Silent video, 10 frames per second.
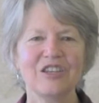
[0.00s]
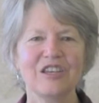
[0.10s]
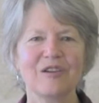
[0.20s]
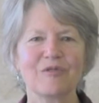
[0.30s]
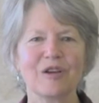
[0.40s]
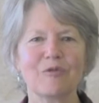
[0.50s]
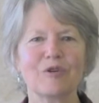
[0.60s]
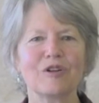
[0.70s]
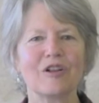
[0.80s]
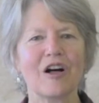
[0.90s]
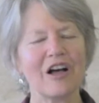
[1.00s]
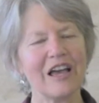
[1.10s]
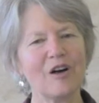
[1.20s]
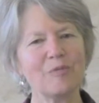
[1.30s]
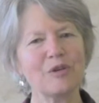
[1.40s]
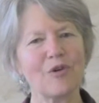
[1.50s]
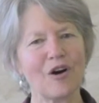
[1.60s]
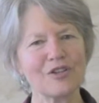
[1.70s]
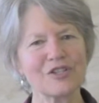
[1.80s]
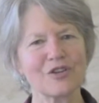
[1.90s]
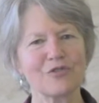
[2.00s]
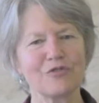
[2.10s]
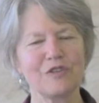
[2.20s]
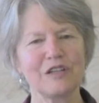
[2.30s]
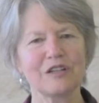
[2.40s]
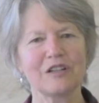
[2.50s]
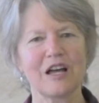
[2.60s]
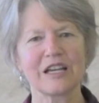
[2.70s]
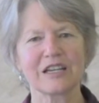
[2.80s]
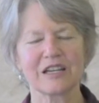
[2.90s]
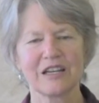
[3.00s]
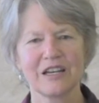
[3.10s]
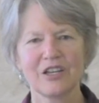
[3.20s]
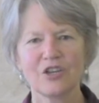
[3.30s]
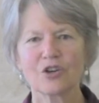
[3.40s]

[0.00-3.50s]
it will help you also feel like your